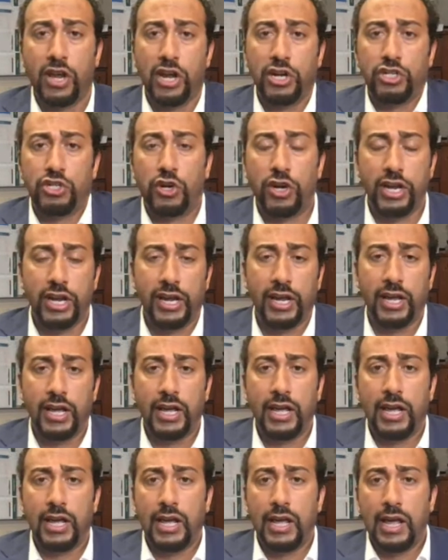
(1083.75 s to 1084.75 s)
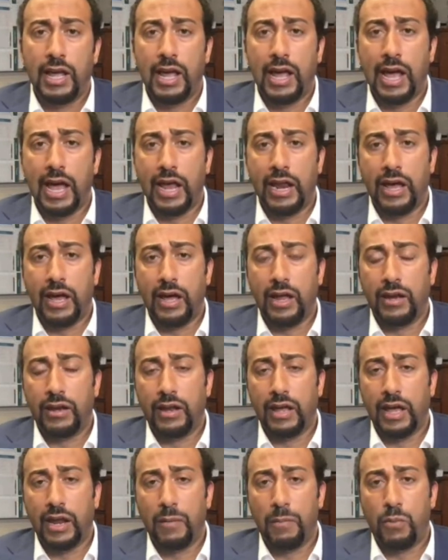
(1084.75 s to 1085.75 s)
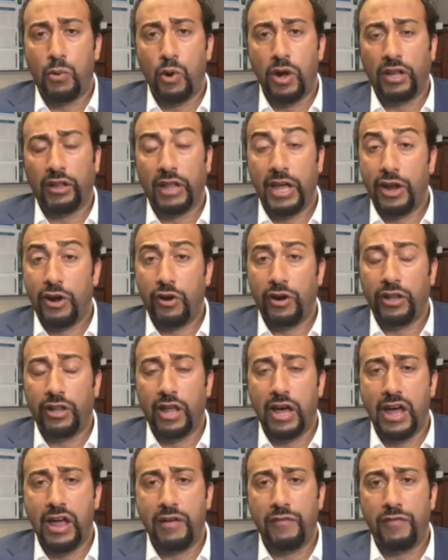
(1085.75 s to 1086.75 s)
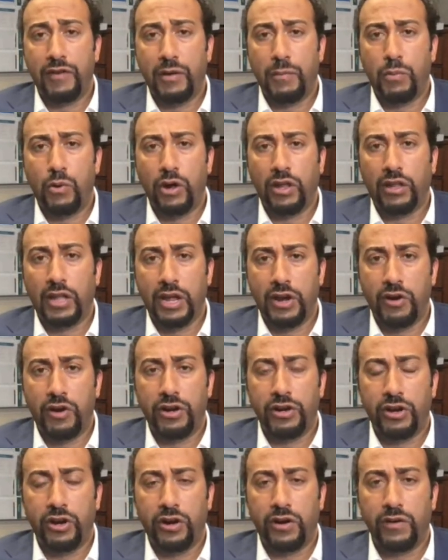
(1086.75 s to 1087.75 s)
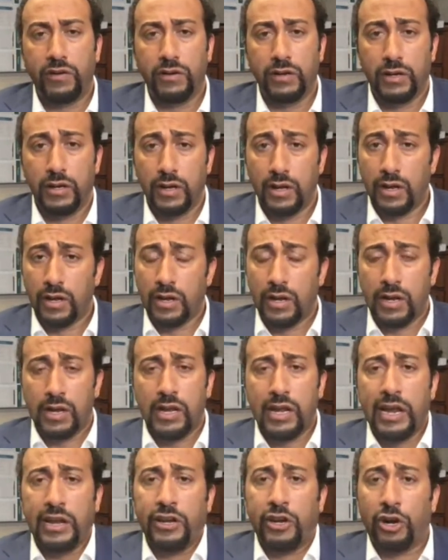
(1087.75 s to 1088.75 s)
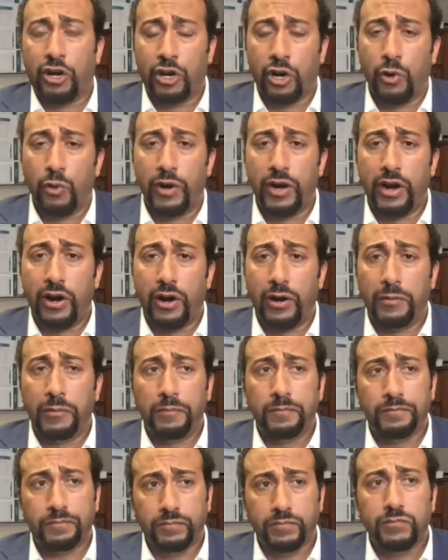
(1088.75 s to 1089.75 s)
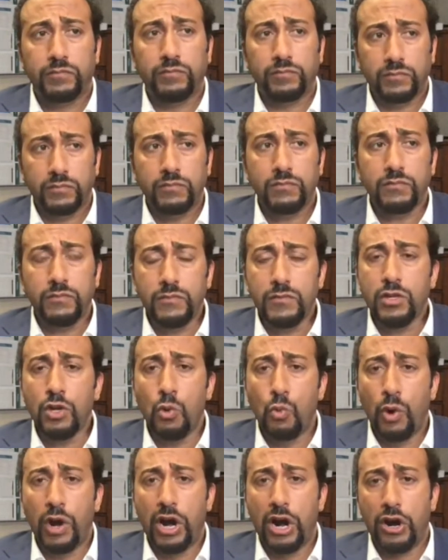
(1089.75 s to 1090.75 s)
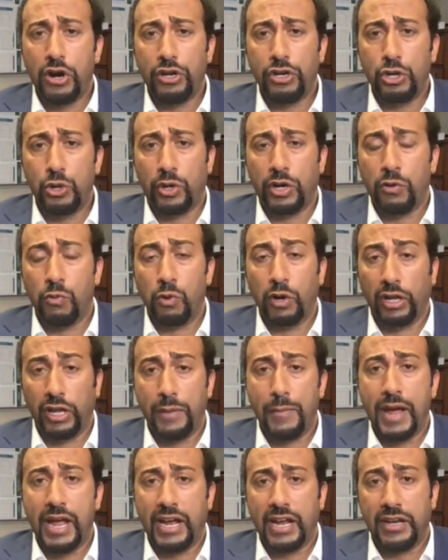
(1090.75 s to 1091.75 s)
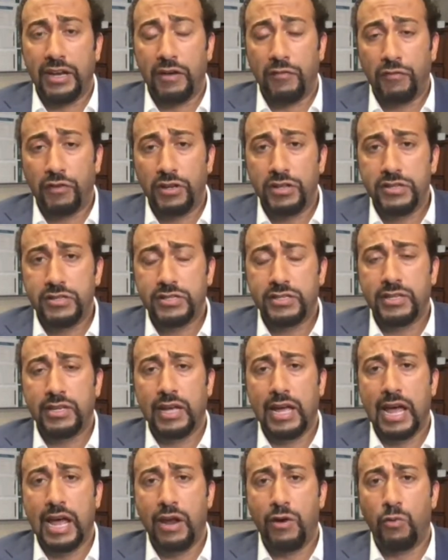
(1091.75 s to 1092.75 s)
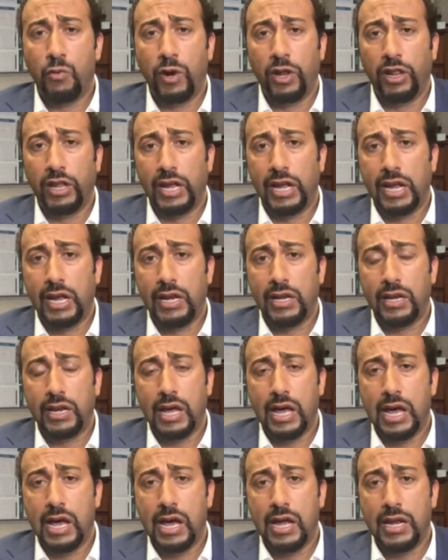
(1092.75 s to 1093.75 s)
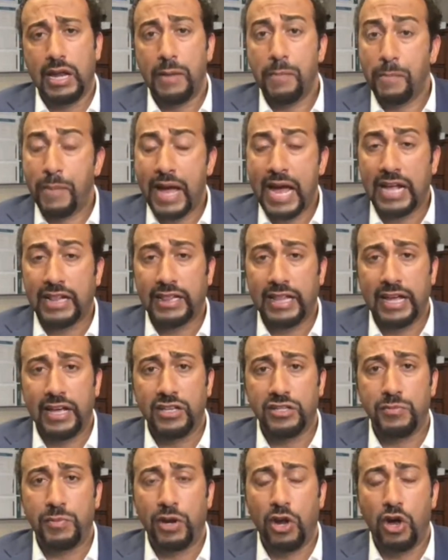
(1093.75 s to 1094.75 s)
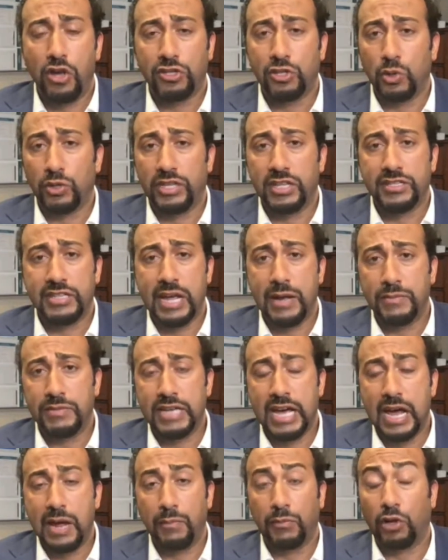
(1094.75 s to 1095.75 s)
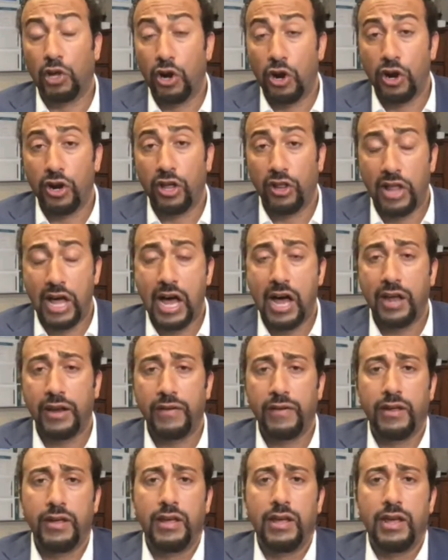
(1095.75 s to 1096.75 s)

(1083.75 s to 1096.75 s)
country at a at a point later in life and a point later in your in your career where you can really make a difference and really uh, impact things, but also at the same time learn a lot.